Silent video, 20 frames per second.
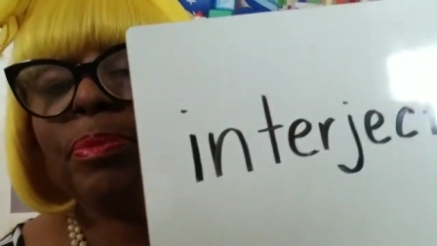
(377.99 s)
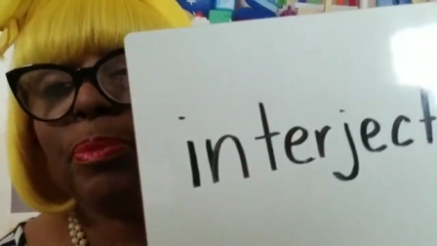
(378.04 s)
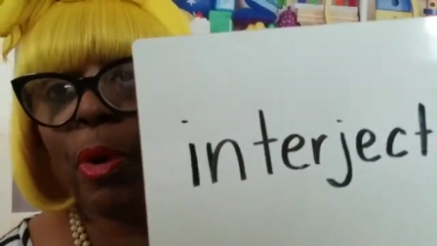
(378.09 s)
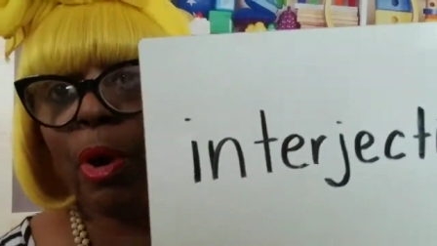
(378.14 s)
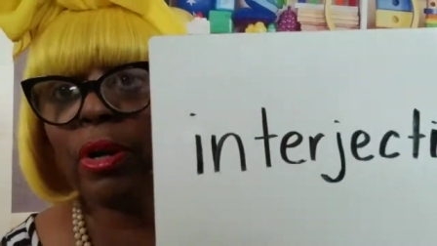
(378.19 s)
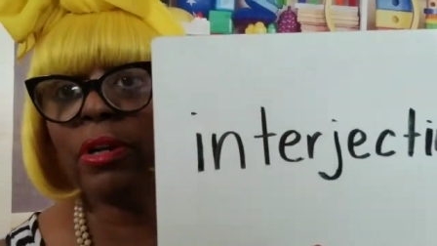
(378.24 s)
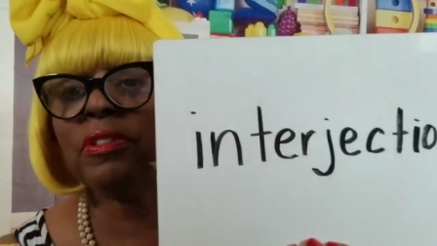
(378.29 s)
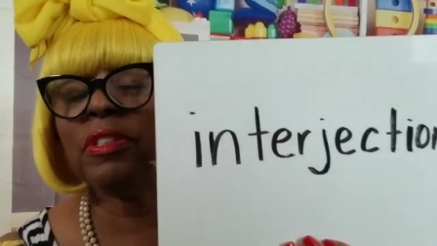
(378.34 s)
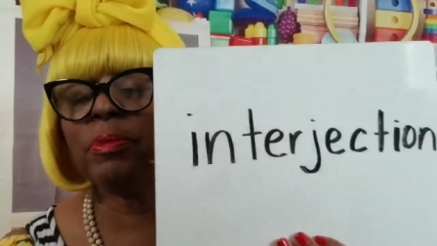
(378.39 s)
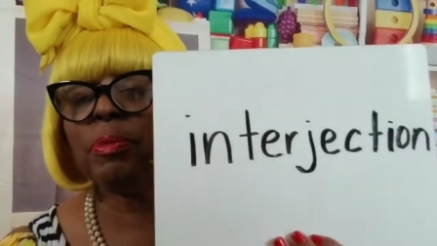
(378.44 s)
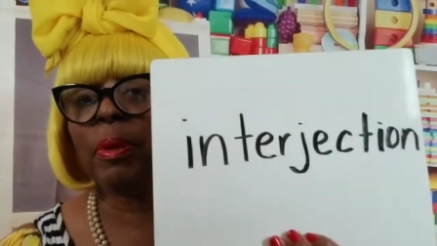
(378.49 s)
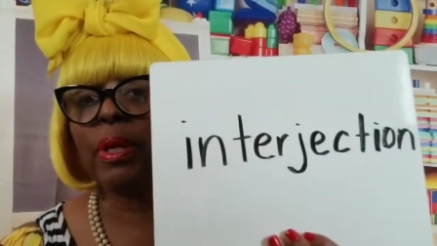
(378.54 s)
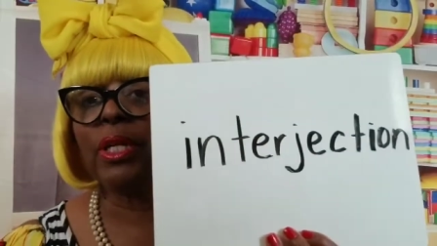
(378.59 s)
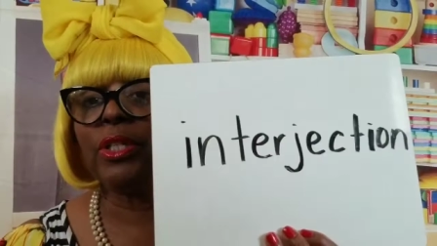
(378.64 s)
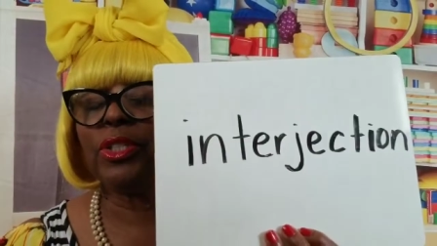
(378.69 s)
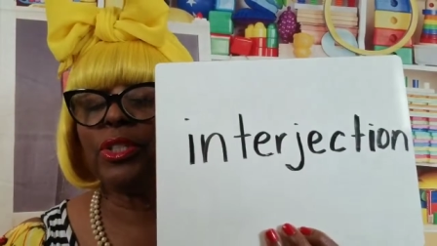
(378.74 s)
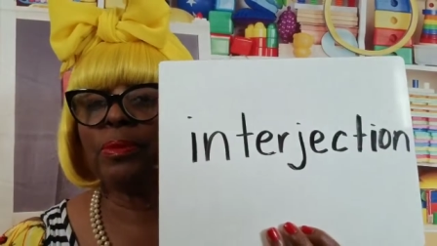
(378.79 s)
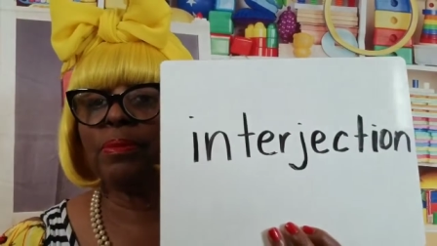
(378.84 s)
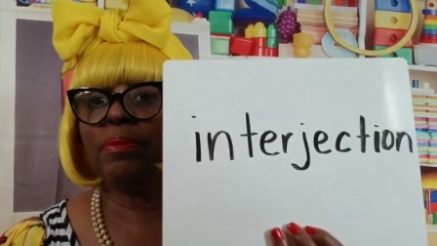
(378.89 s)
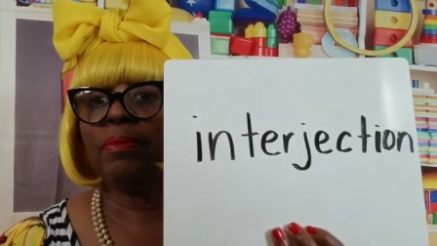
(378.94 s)
part of
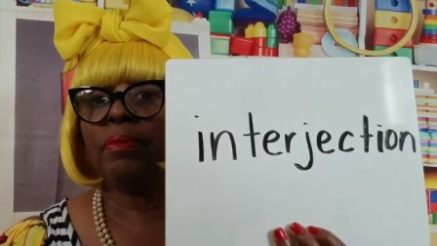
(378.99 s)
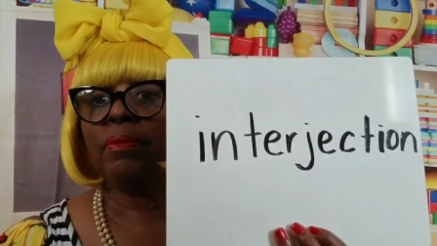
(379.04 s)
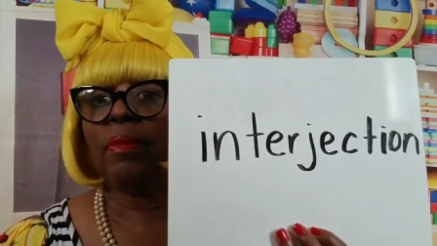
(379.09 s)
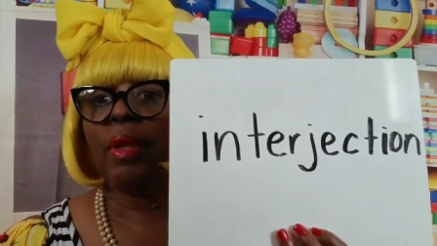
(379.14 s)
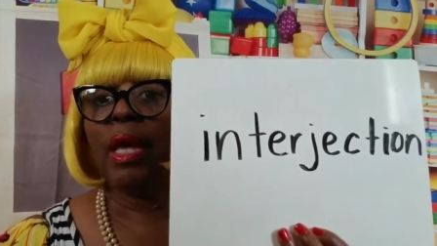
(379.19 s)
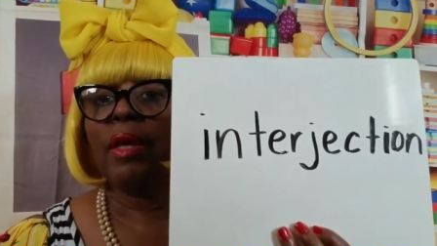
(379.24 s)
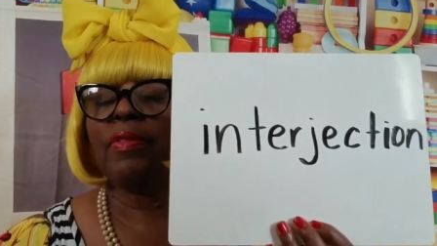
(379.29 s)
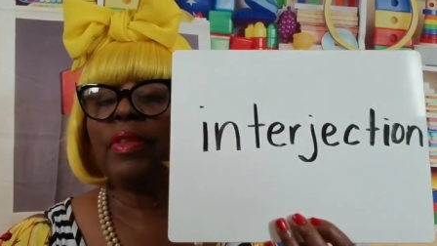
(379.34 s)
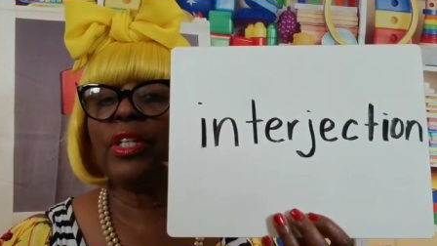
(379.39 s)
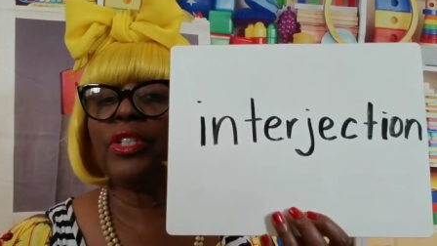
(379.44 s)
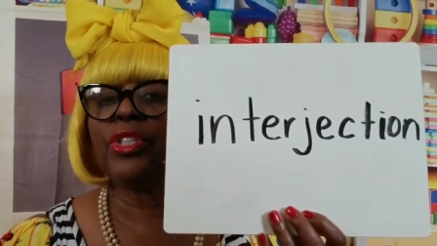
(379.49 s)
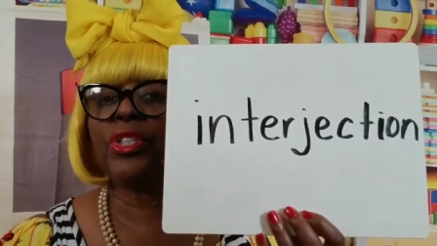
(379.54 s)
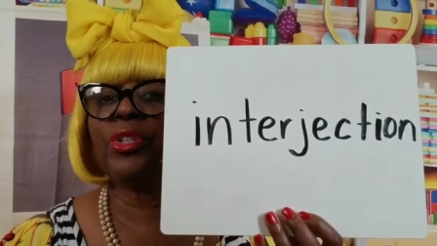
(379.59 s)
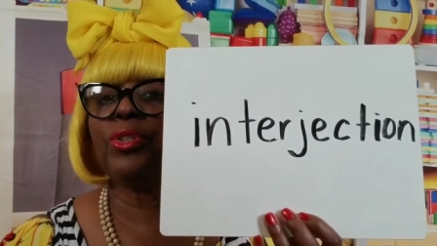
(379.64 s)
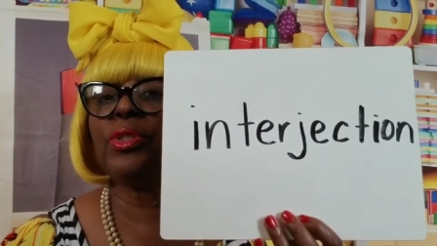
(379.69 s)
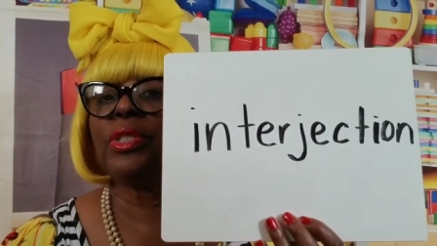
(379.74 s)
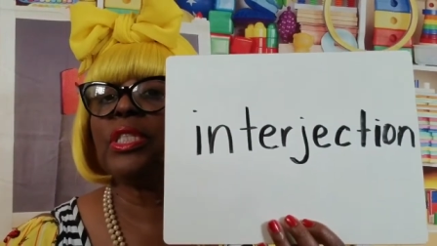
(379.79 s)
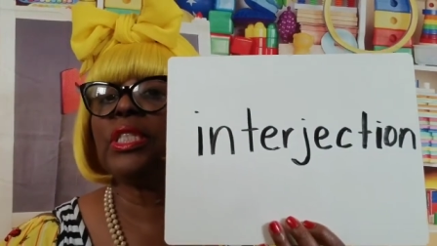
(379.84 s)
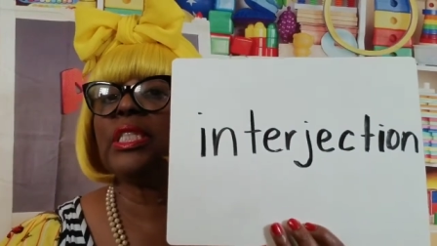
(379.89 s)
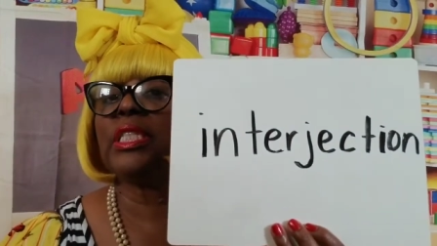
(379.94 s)
speech that
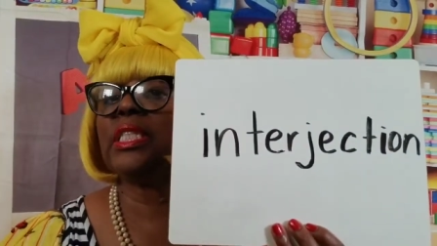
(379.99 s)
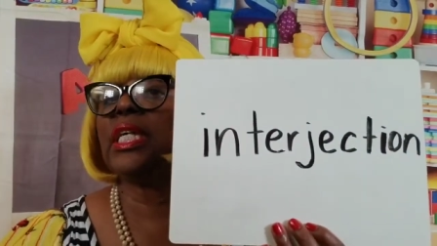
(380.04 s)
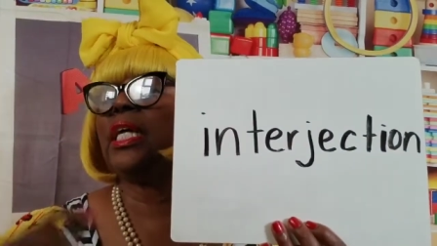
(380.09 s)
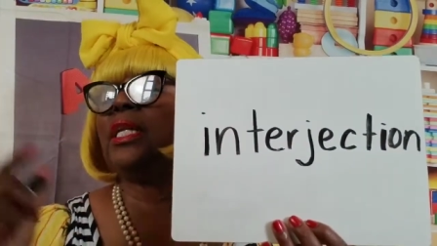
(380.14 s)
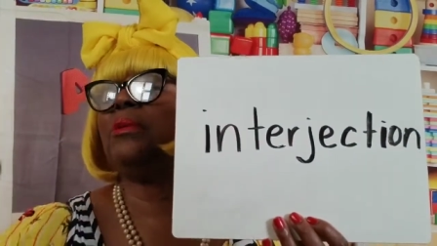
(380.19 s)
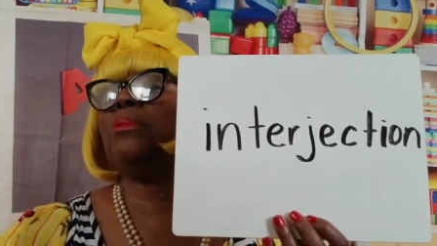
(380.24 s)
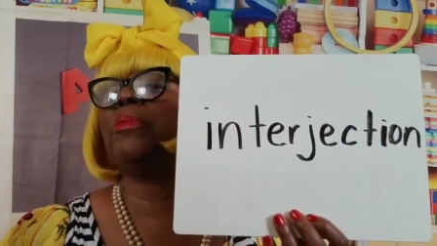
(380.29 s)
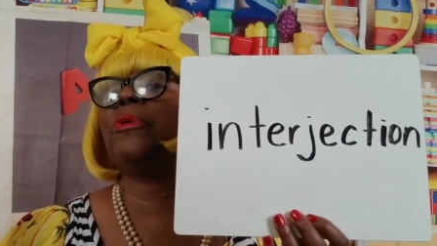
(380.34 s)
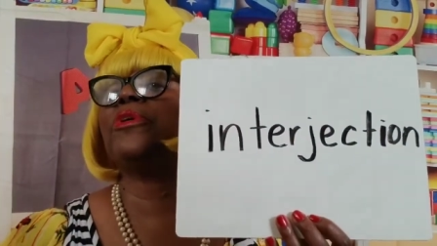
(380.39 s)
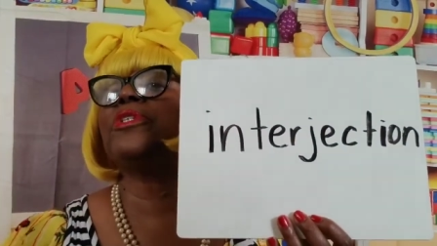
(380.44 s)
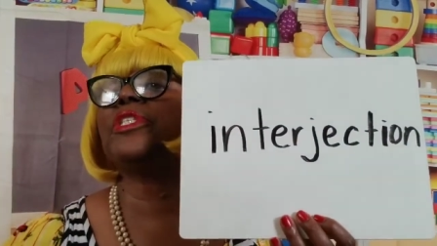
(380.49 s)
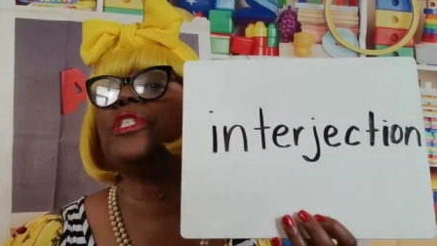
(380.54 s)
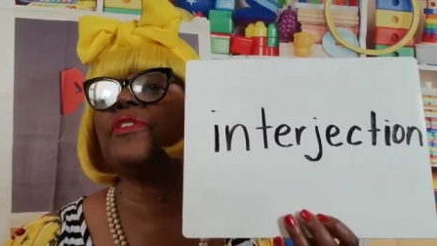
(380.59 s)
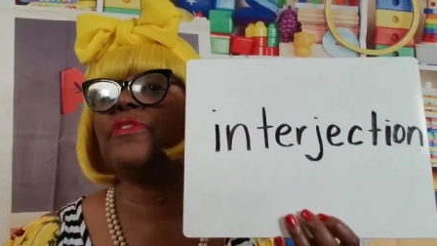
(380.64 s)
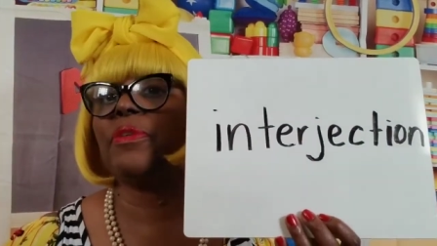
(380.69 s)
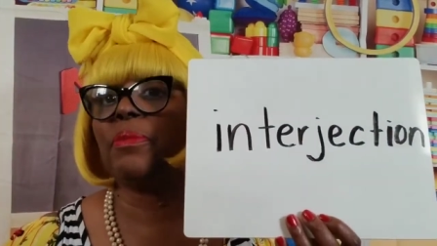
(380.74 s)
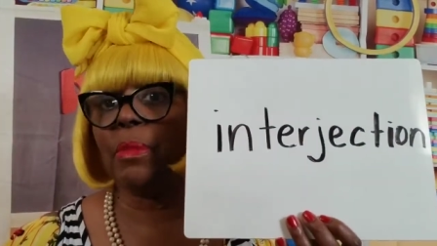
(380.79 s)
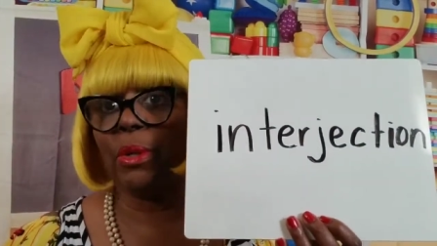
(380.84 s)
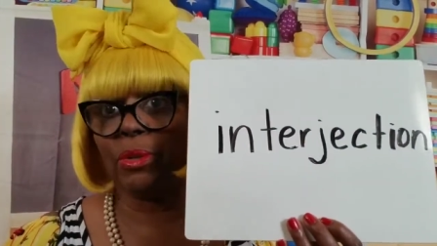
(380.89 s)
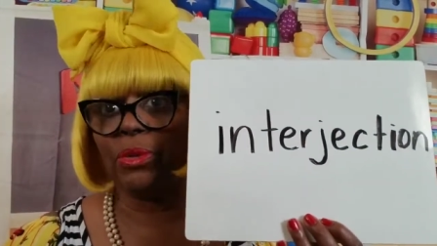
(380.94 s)
shows a sudden burst
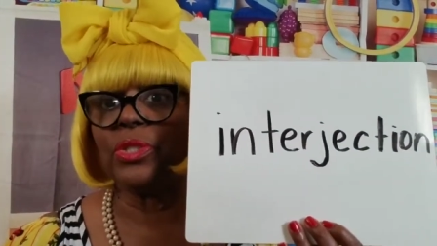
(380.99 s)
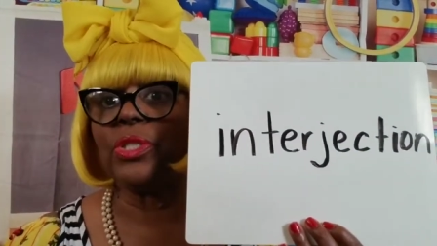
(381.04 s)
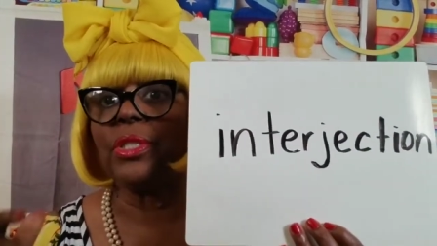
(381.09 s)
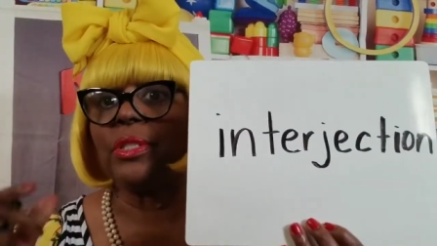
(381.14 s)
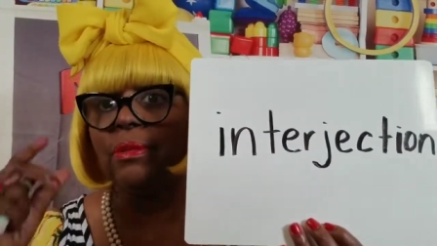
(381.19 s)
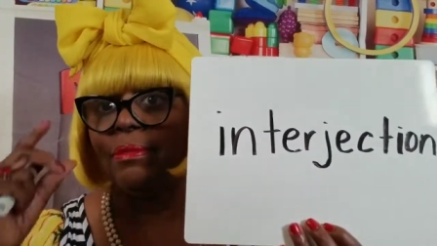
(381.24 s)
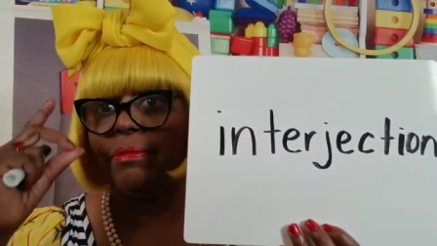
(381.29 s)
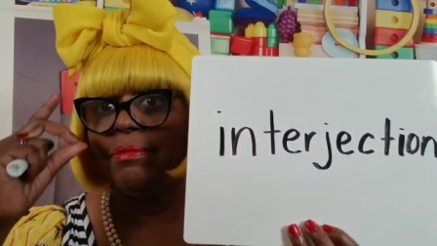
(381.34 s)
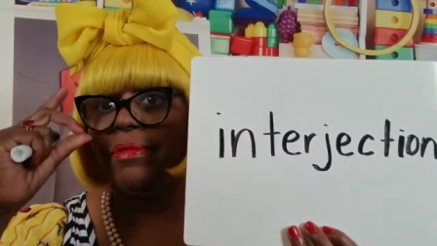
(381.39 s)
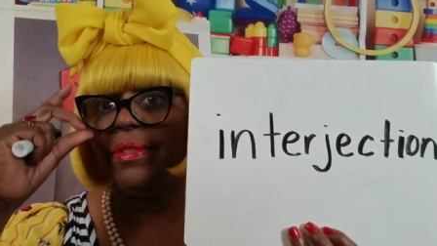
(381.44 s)
of emotion.